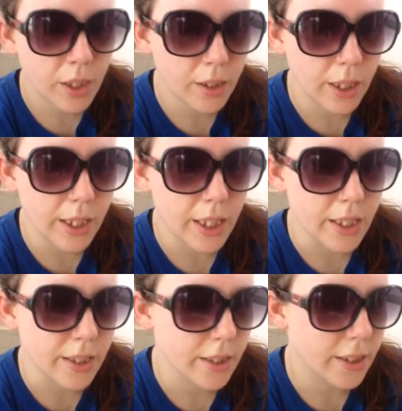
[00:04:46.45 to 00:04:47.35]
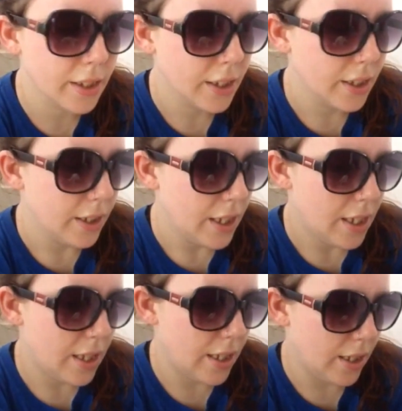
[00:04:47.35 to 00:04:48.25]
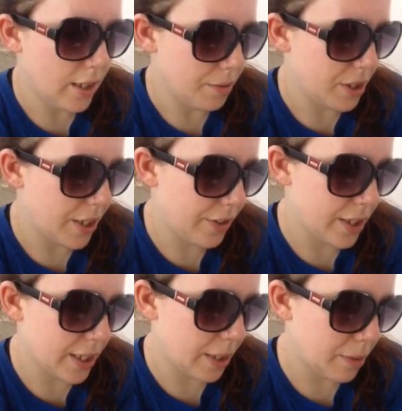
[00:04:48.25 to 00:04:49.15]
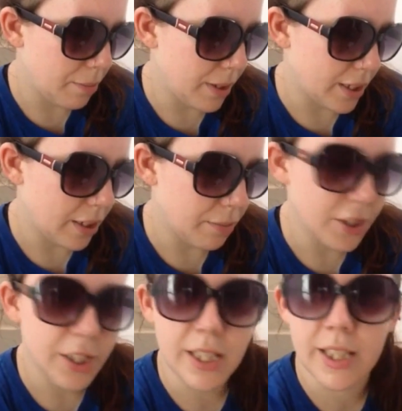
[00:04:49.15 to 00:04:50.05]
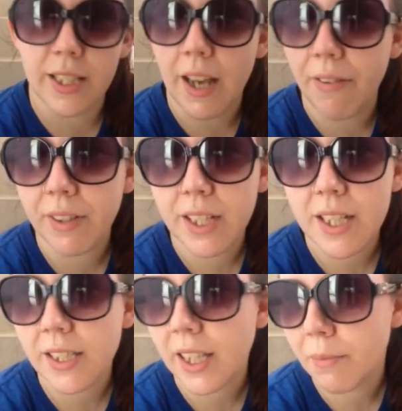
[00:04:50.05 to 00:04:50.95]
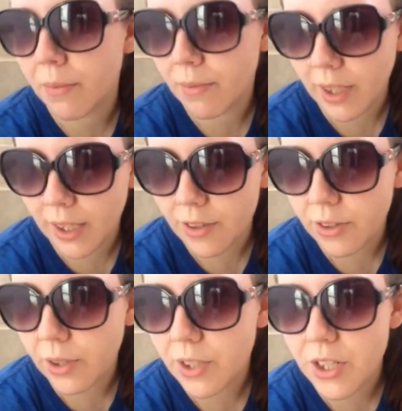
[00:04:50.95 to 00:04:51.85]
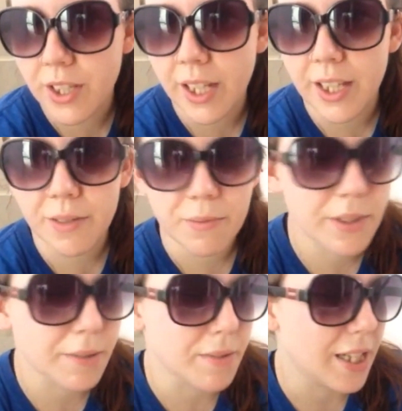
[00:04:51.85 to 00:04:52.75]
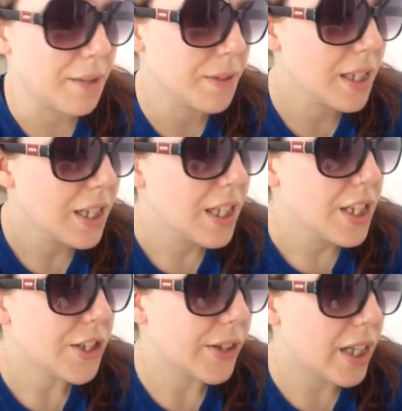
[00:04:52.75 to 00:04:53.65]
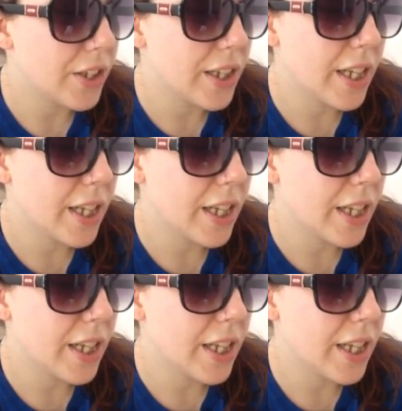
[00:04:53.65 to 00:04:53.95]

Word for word: not that easy. Um, she definitely doesn't like being picked up, but she does definitely doesn't like like doing what you say either sometimes. So I got her in